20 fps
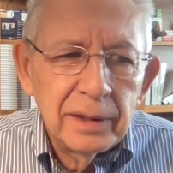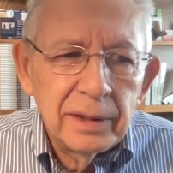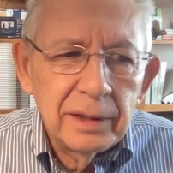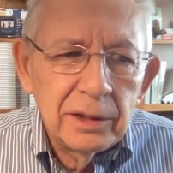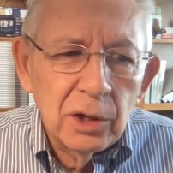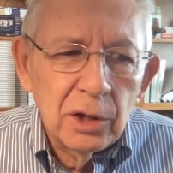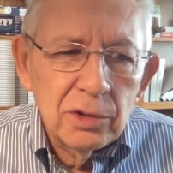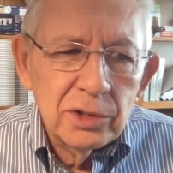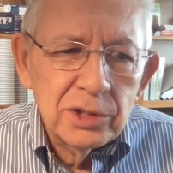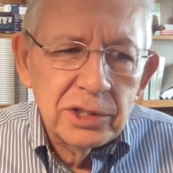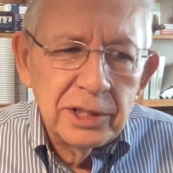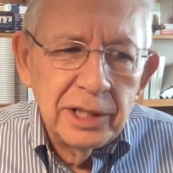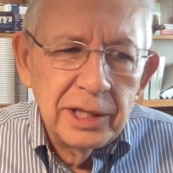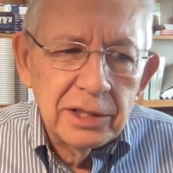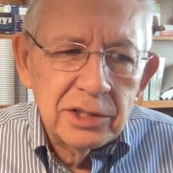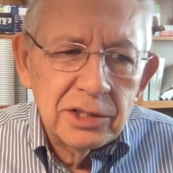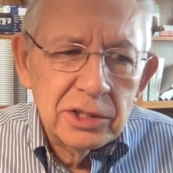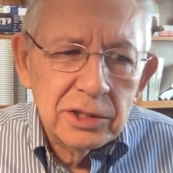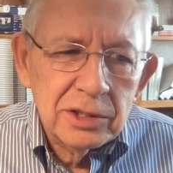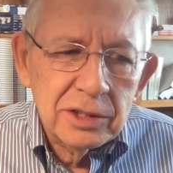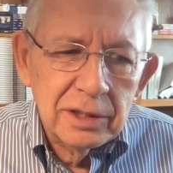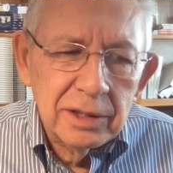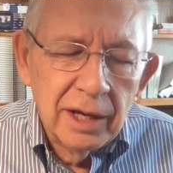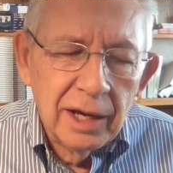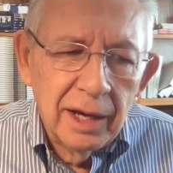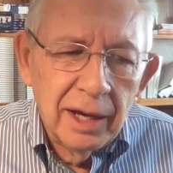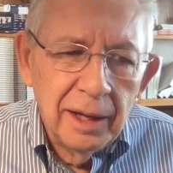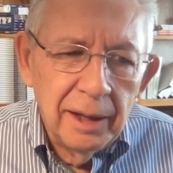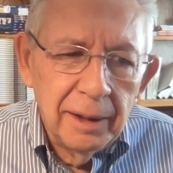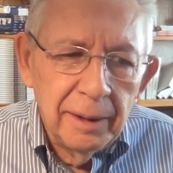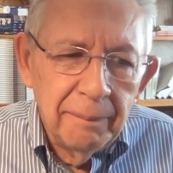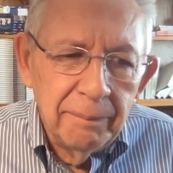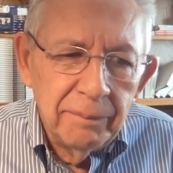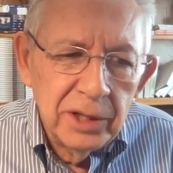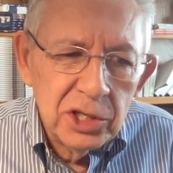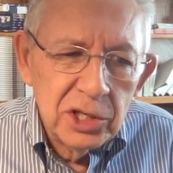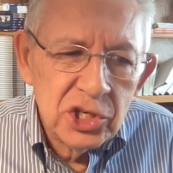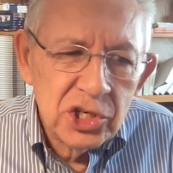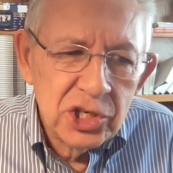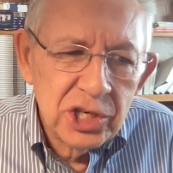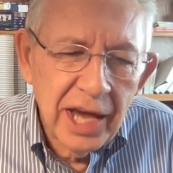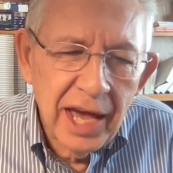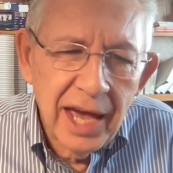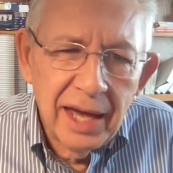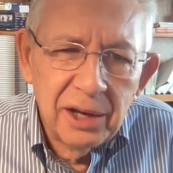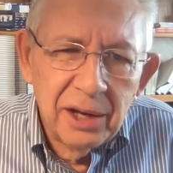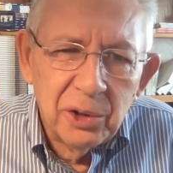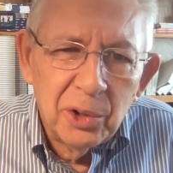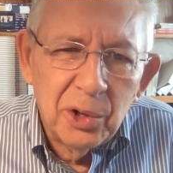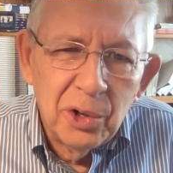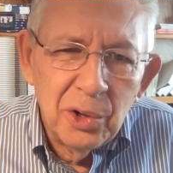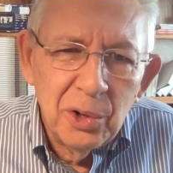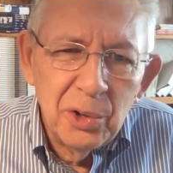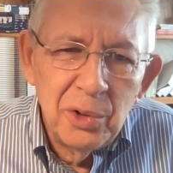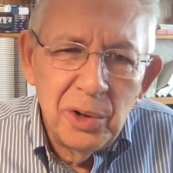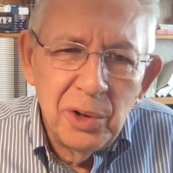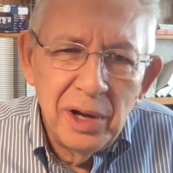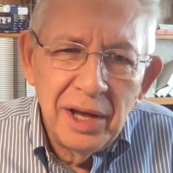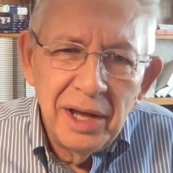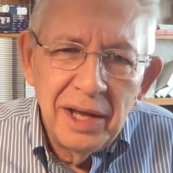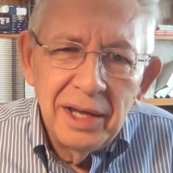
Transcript: there's this shadow,